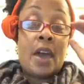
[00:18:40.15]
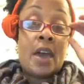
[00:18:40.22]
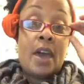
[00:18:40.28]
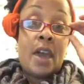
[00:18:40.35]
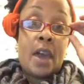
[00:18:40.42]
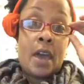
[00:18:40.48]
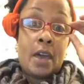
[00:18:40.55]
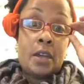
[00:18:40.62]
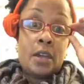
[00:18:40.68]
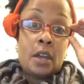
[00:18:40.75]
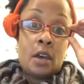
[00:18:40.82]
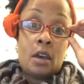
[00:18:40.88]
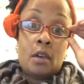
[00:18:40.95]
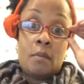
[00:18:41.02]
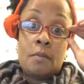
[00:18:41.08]
And
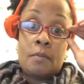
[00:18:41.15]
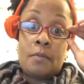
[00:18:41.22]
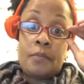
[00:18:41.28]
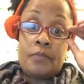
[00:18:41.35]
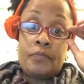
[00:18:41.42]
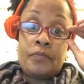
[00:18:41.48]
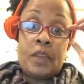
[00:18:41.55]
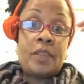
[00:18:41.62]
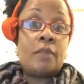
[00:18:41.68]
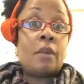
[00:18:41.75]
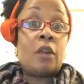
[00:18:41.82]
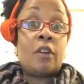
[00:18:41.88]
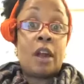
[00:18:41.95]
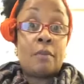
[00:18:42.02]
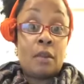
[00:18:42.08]
then
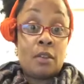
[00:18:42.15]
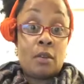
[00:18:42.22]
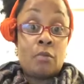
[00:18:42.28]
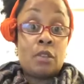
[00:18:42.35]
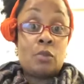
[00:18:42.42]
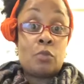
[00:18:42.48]
my grandmother was